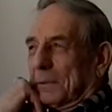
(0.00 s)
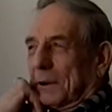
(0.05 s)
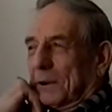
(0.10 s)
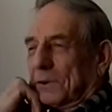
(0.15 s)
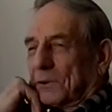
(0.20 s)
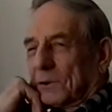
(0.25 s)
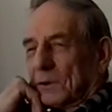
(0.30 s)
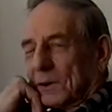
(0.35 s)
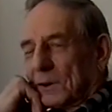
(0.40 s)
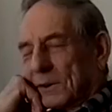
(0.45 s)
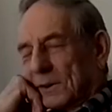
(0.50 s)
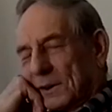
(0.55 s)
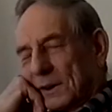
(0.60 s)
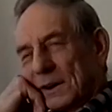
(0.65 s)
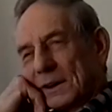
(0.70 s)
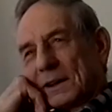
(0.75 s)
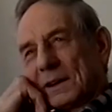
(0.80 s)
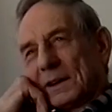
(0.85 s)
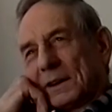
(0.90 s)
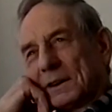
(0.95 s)
I was always
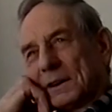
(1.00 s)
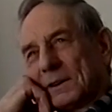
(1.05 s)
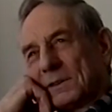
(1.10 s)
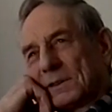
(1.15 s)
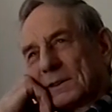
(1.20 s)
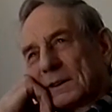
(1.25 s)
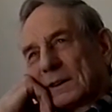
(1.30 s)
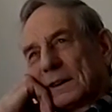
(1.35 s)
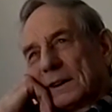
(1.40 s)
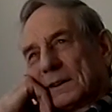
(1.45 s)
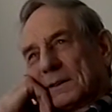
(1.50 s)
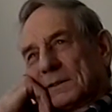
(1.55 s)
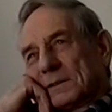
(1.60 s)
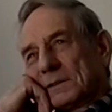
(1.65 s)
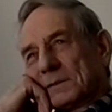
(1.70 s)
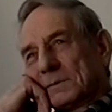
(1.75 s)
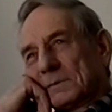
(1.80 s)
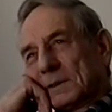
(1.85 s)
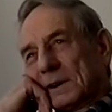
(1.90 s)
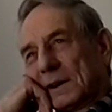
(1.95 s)
lucky. I never got
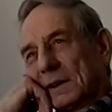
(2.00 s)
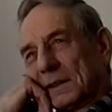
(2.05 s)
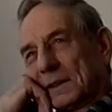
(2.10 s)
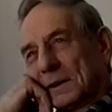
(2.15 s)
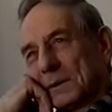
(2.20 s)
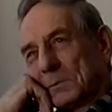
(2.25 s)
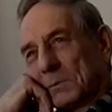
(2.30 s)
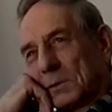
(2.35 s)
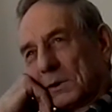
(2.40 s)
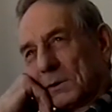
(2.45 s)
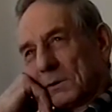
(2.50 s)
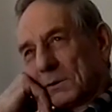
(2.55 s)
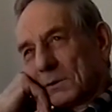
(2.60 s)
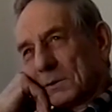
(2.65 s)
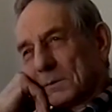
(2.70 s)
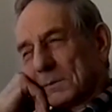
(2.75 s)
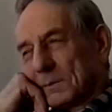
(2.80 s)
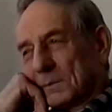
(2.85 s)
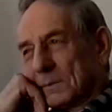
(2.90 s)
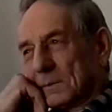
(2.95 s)
anything broke.
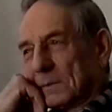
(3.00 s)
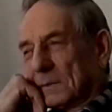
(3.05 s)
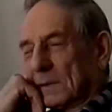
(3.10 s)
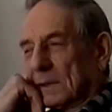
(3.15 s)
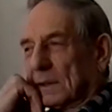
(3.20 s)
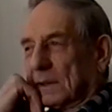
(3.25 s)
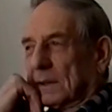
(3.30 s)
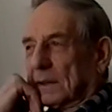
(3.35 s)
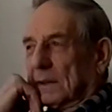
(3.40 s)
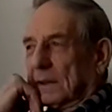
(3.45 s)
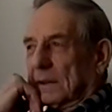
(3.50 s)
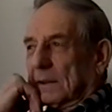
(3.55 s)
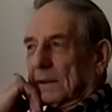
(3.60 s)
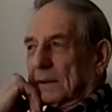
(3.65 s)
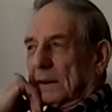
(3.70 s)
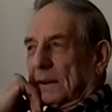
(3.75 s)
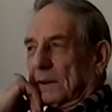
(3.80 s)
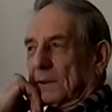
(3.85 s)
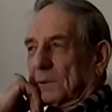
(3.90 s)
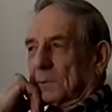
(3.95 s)

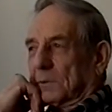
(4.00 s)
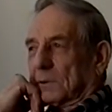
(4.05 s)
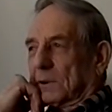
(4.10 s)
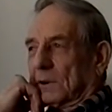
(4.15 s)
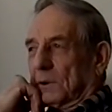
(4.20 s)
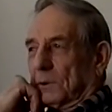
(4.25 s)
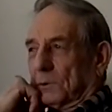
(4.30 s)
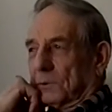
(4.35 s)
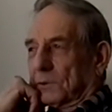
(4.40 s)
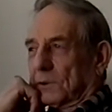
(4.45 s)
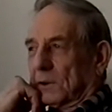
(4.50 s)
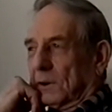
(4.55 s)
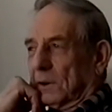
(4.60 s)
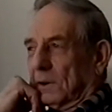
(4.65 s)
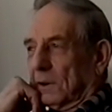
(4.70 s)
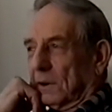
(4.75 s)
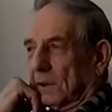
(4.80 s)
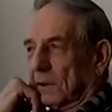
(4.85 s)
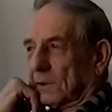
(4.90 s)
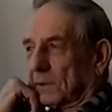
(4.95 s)
Had some close
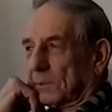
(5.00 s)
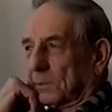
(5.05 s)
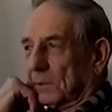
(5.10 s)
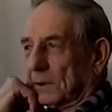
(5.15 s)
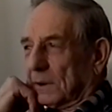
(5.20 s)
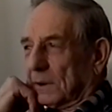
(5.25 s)
calls.